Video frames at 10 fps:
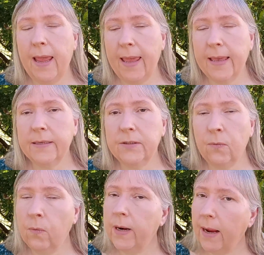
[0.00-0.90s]
And
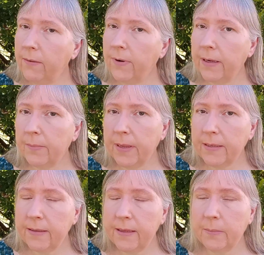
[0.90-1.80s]
what I
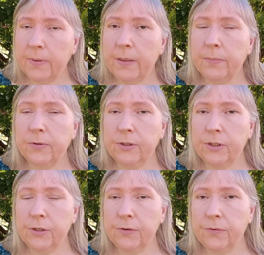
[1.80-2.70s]
recommend that people
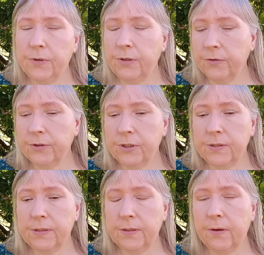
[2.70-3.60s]
do, you'll
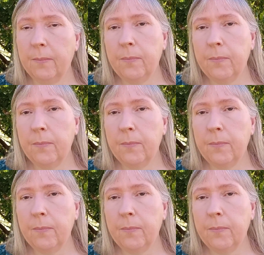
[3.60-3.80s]
just